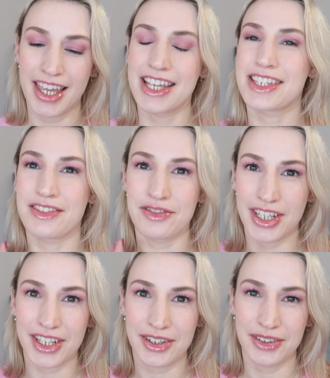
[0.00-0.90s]
It's
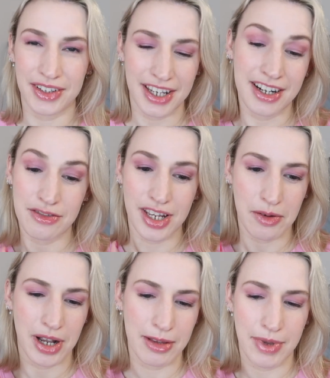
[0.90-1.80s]
really cool and a really
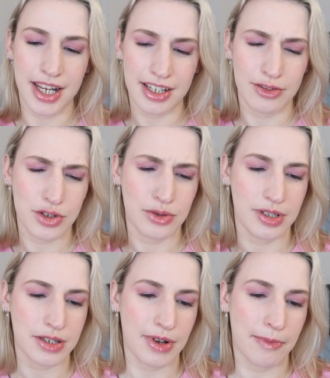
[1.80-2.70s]
well made little
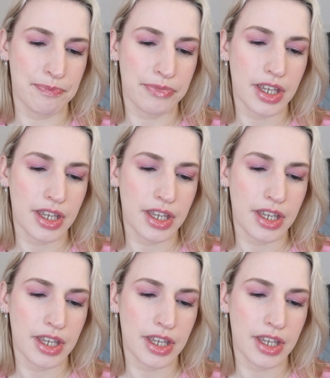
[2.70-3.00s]
tool as well.